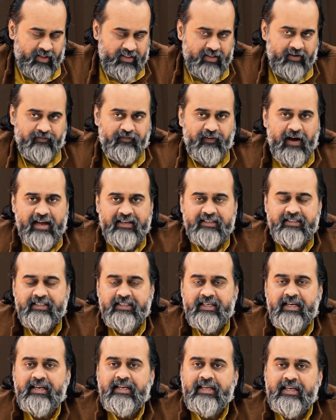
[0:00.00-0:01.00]
the
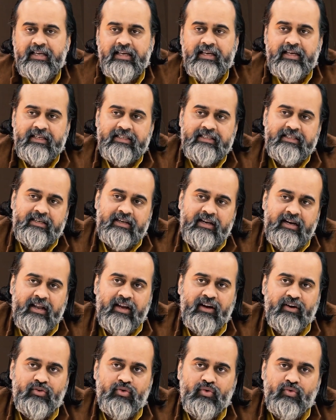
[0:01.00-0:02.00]
faster he is
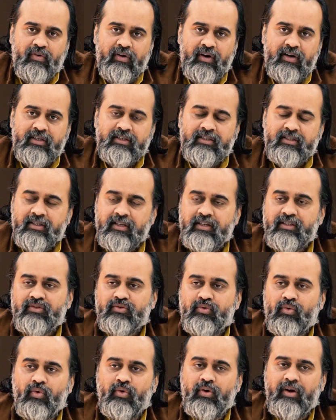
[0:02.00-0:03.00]
running towards
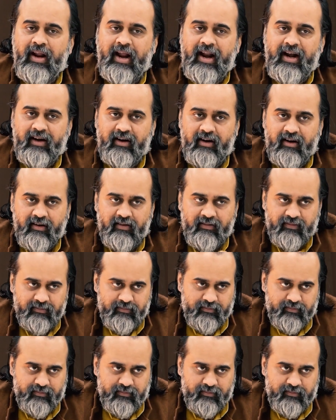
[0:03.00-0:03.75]
his own end.